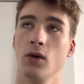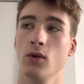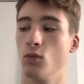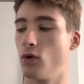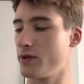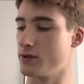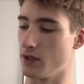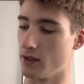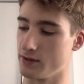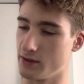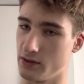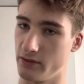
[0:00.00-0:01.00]
what this
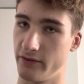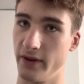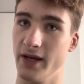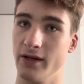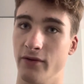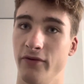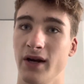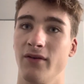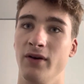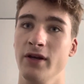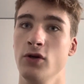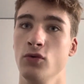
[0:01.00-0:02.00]
does is it
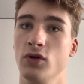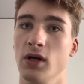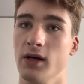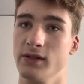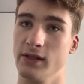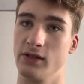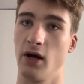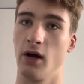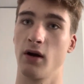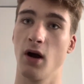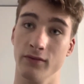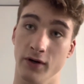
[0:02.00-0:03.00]
effectively utilises a
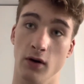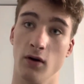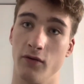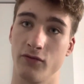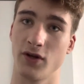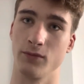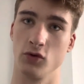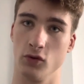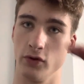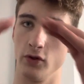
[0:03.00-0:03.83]
cover of some sort.